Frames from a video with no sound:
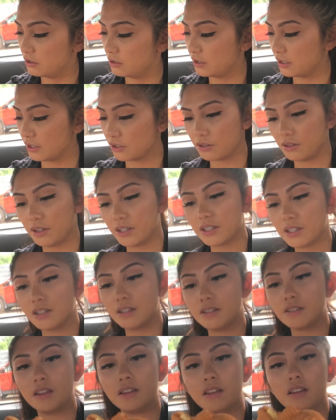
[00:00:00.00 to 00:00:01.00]
Okay, so this
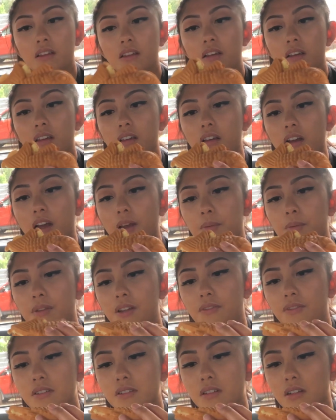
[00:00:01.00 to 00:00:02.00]
is the, I
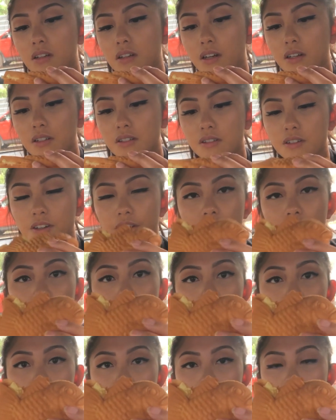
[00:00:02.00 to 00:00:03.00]
believe is the custard,
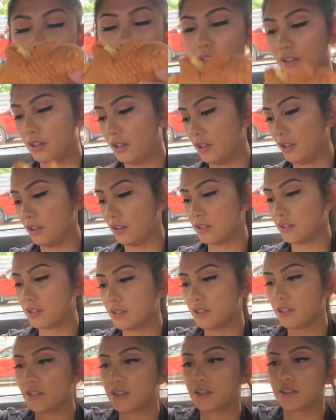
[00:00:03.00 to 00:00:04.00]
and this
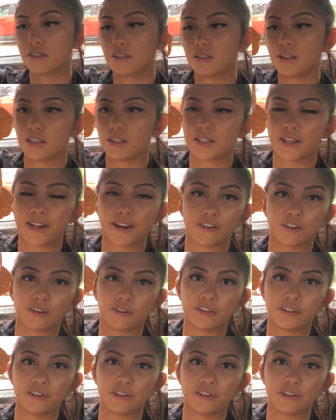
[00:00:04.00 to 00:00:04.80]
is the, the taro.